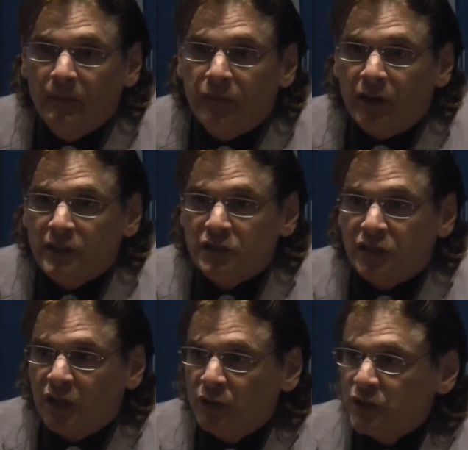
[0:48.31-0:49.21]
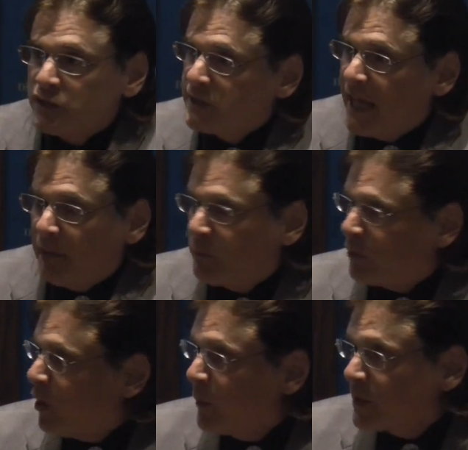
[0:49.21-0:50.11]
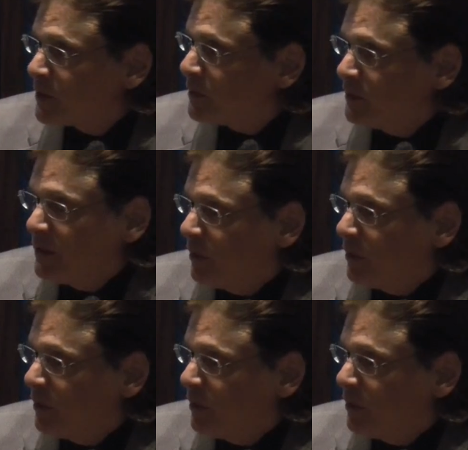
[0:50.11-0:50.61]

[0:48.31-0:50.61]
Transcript: For us as a coaching staff, we're always,